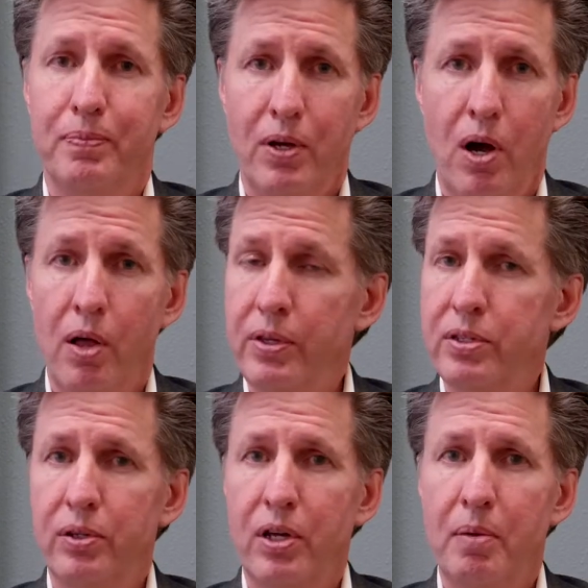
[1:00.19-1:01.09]
all
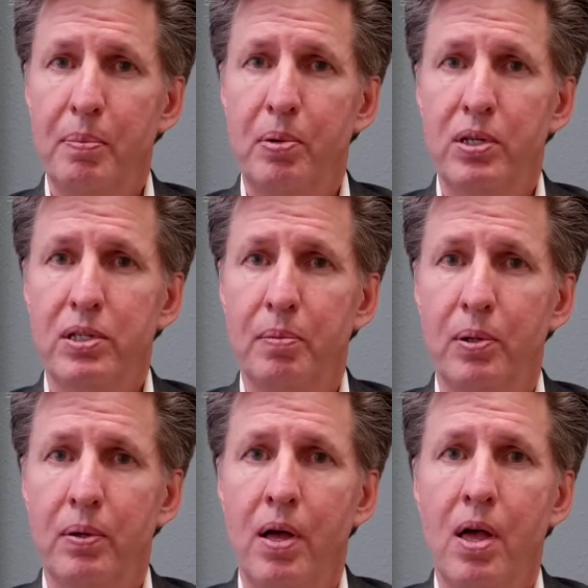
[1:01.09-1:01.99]
these are going to be pretty
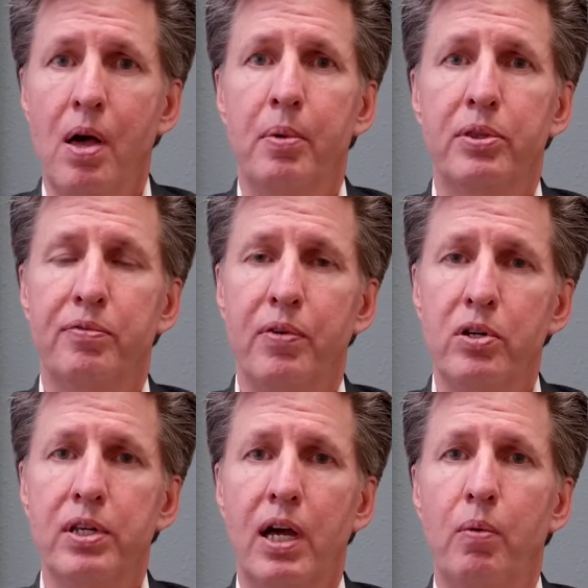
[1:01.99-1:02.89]
simple, but the
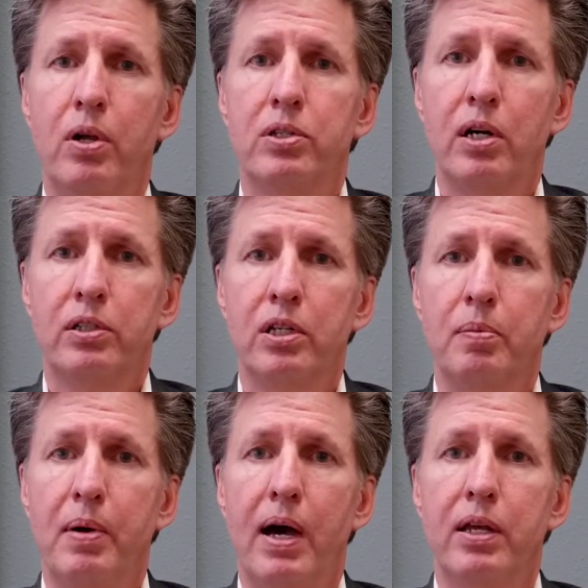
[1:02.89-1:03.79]
first thing I want to talk to you
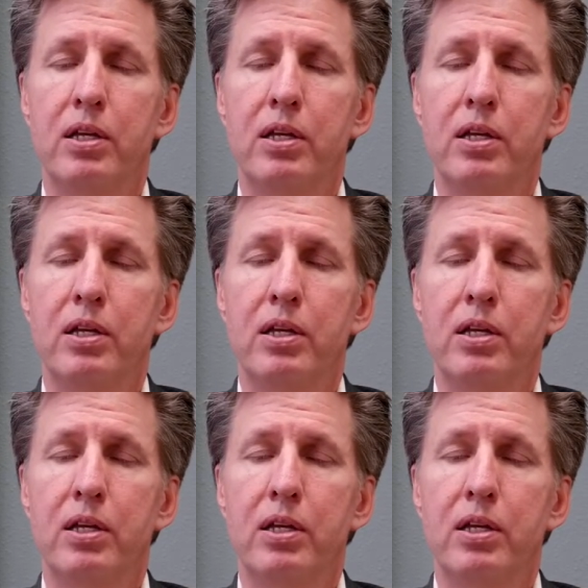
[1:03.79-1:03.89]
about